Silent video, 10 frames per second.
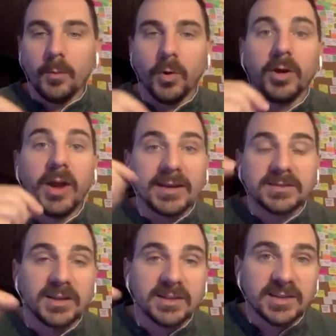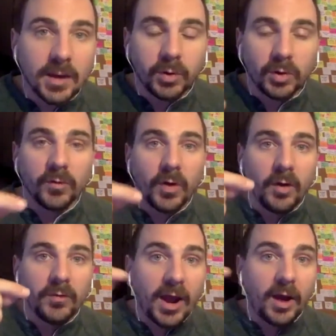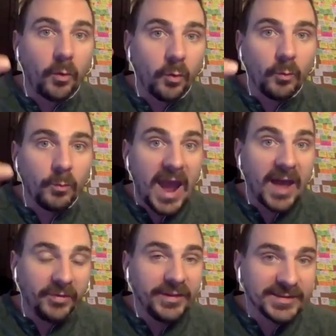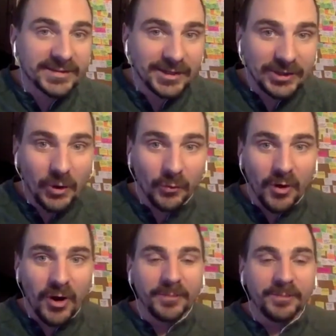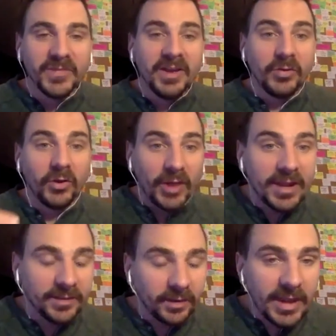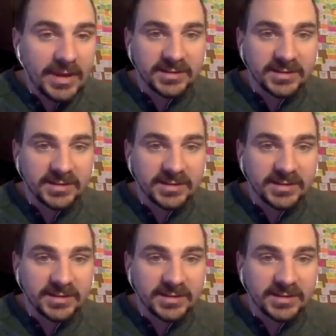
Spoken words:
But as an example of how badly this can go wrong, the light in the lake